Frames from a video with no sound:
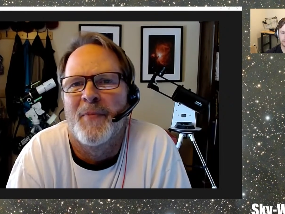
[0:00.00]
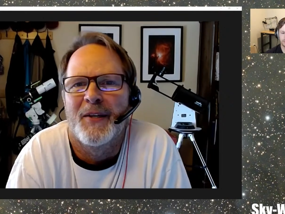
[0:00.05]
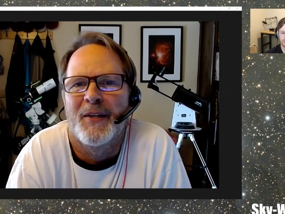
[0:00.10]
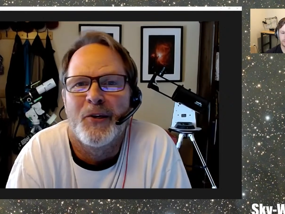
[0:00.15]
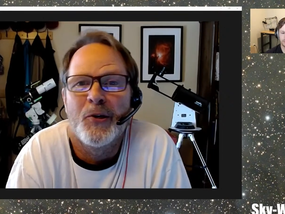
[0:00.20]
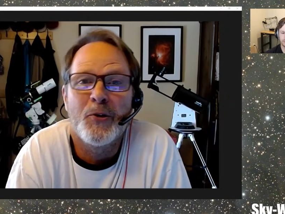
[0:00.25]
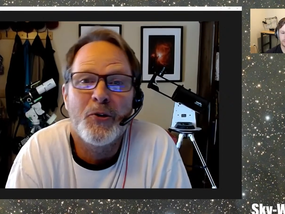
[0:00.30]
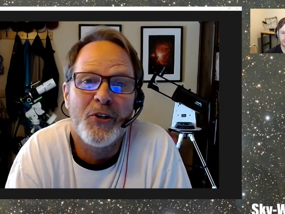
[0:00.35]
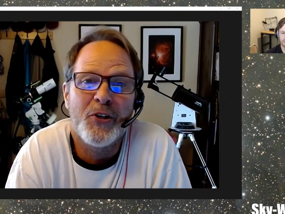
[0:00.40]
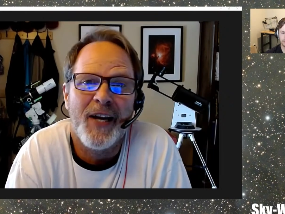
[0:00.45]

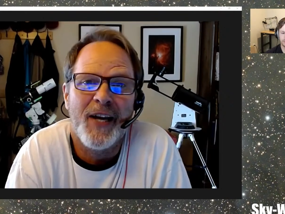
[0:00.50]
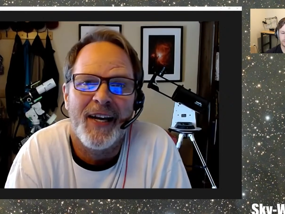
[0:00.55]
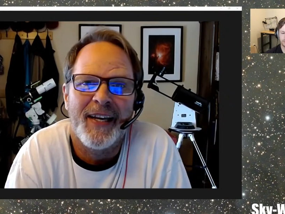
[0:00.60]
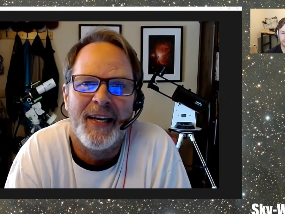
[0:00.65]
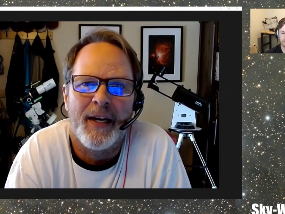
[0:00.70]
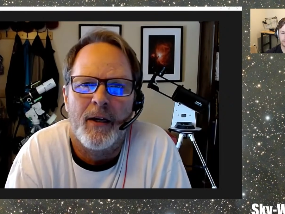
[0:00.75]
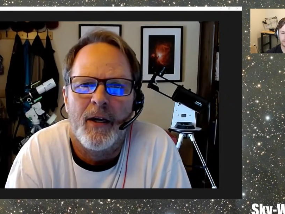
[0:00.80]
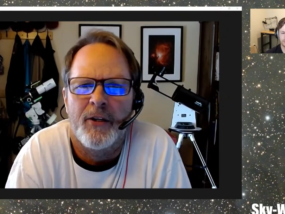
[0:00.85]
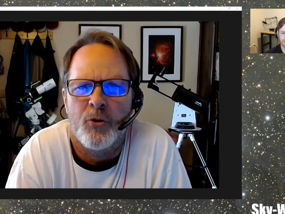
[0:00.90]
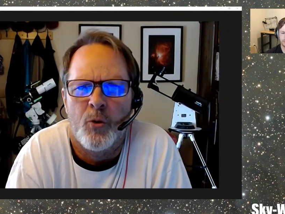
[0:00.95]
Usually I
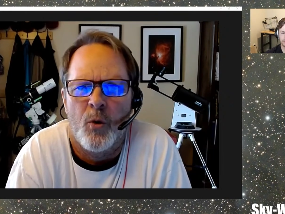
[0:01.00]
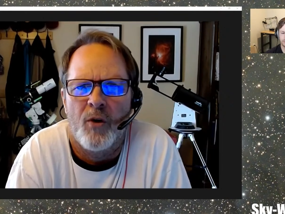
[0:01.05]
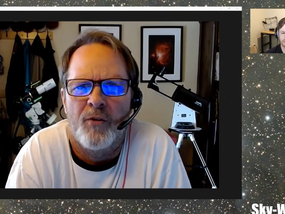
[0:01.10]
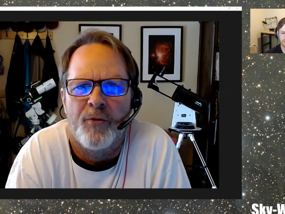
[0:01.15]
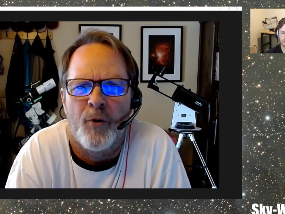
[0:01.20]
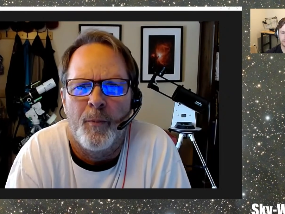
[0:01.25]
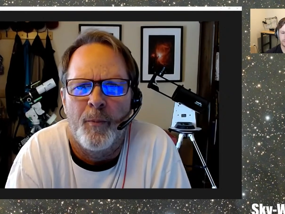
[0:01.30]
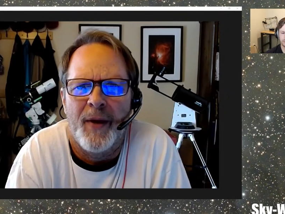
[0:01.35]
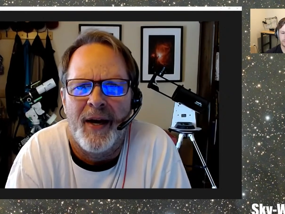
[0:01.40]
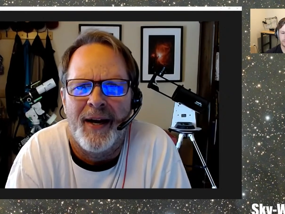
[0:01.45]
get a
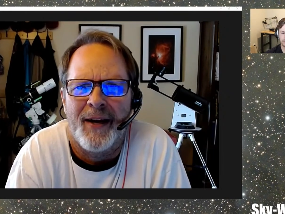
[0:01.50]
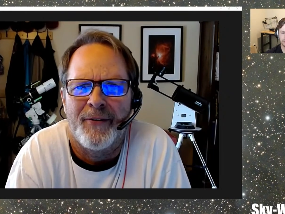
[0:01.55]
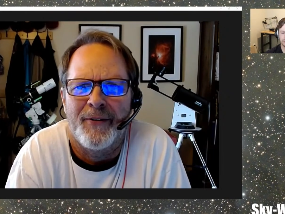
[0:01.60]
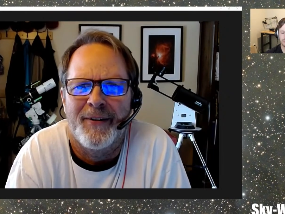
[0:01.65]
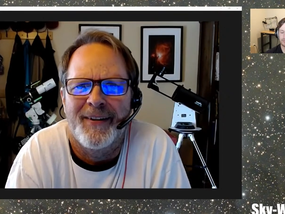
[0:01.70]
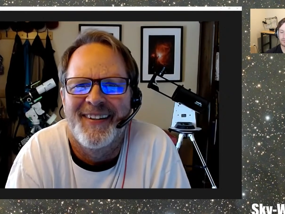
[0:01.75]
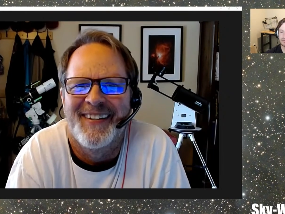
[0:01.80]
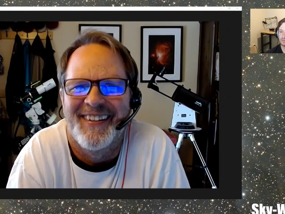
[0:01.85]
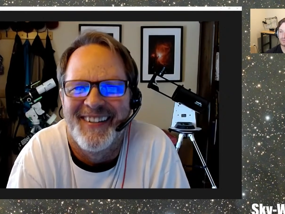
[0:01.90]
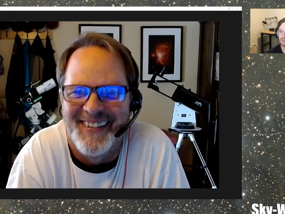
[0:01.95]
12-volt
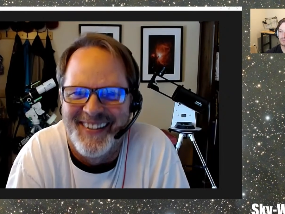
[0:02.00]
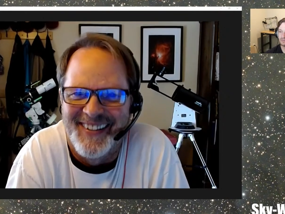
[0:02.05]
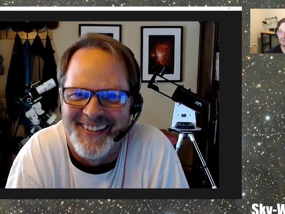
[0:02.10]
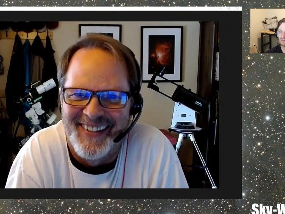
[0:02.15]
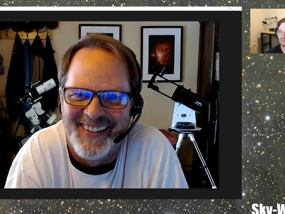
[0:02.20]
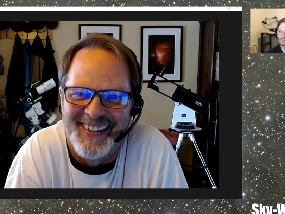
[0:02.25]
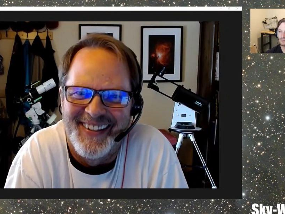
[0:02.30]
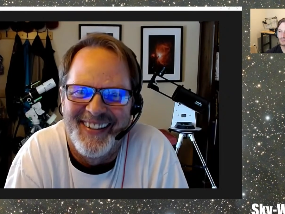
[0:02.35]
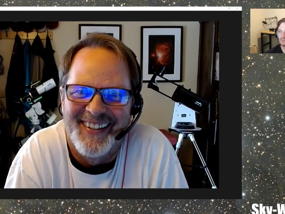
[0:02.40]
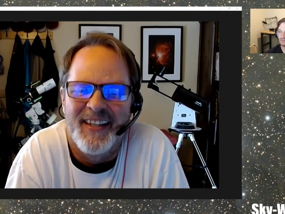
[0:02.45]
battery.
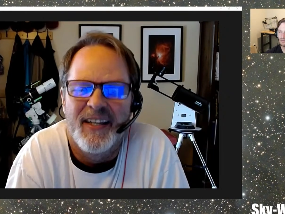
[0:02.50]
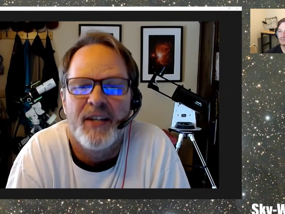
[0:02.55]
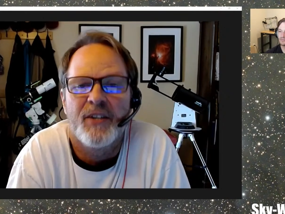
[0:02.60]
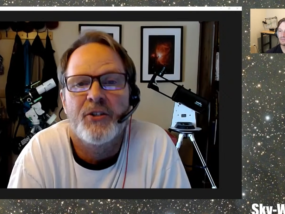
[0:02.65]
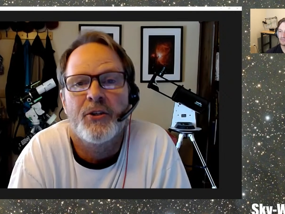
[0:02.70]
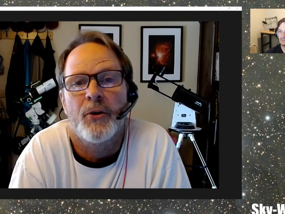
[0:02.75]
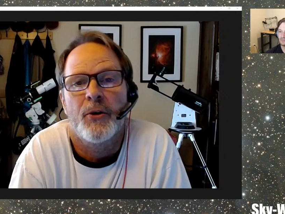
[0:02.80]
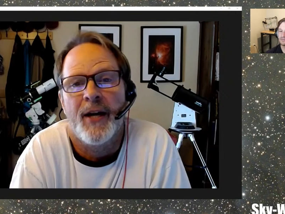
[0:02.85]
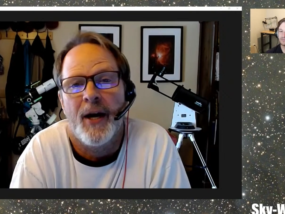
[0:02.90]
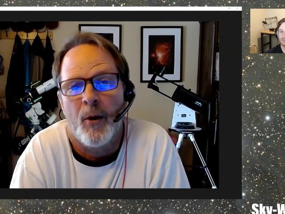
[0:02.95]

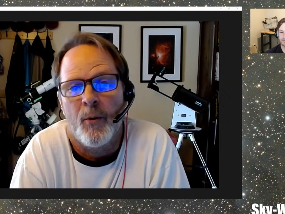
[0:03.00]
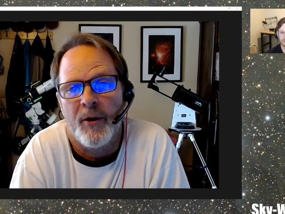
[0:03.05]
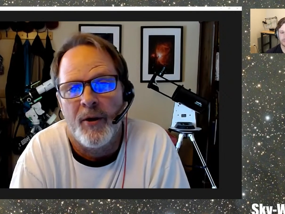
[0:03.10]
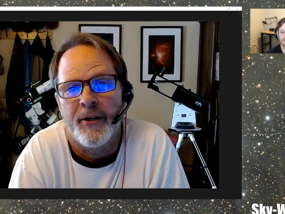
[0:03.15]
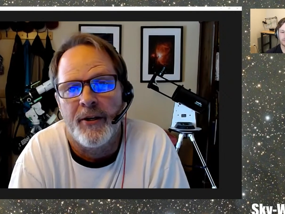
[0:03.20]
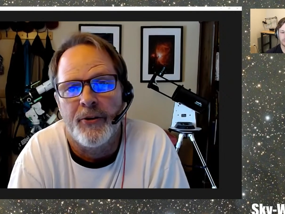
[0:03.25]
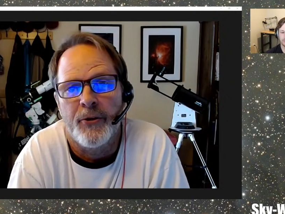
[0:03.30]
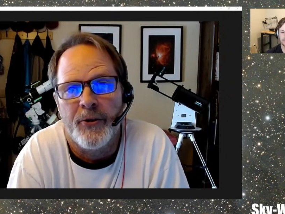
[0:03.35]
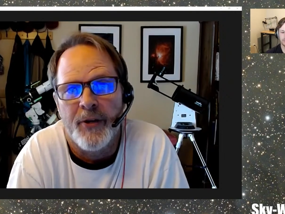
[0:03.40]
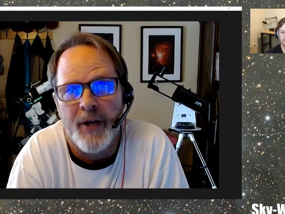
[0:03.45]
So now we're going
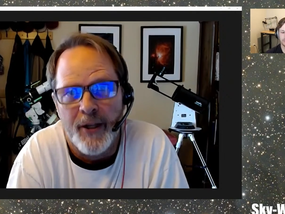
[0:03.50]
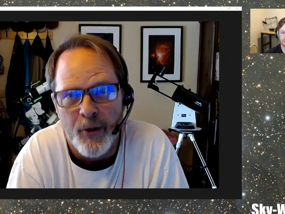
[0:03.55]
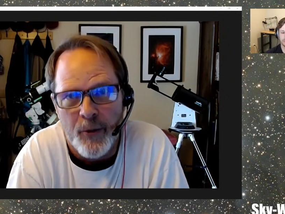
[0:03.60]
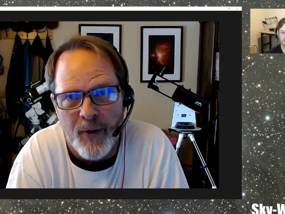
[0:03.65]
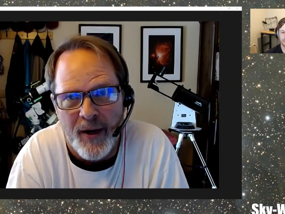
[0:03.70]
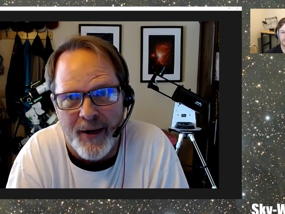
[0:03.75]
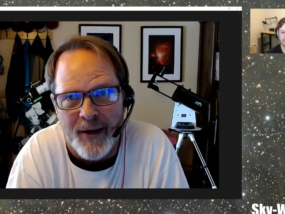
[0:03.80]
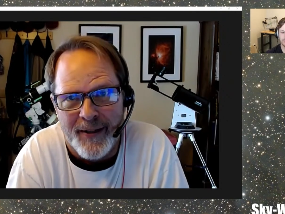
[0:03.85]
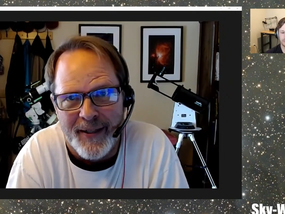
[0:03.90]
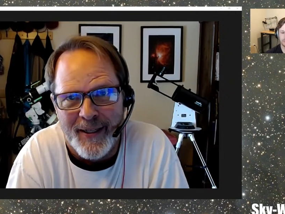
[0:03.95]
to do another
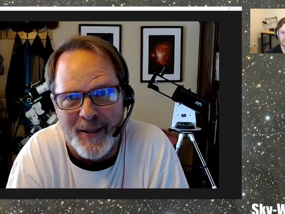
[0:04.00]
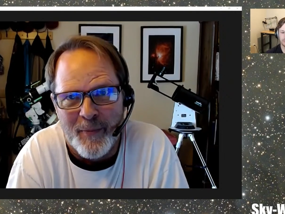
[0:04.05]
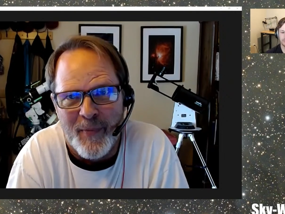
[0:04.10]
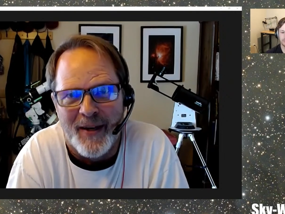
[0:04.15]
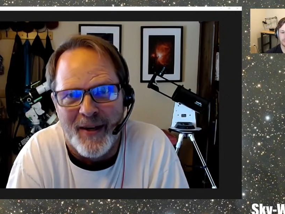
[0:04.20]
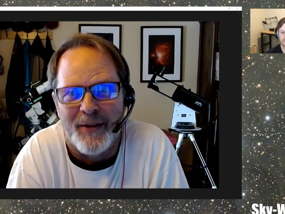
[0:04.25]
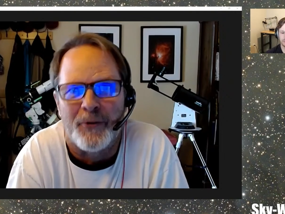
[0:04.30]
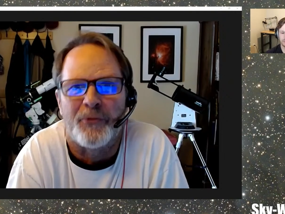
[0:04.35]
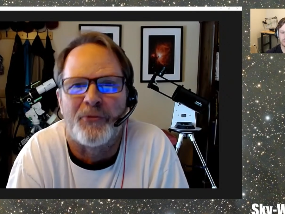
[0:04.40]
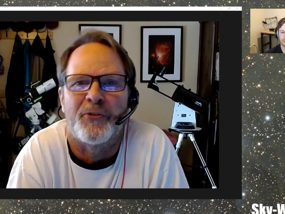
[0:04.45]
round of
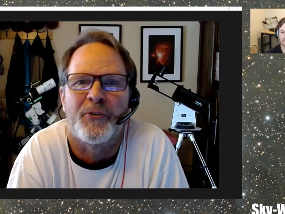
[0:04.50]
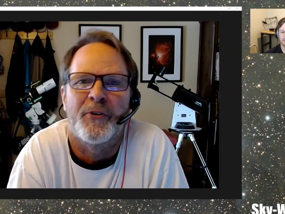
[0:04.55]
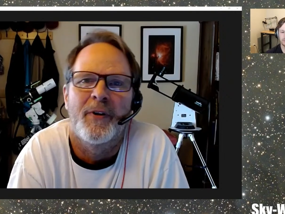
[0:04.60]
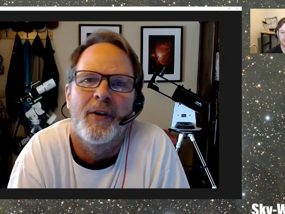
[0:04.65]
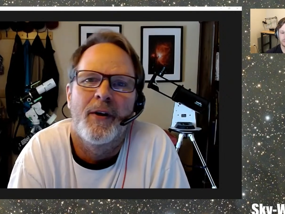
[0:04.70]
emails.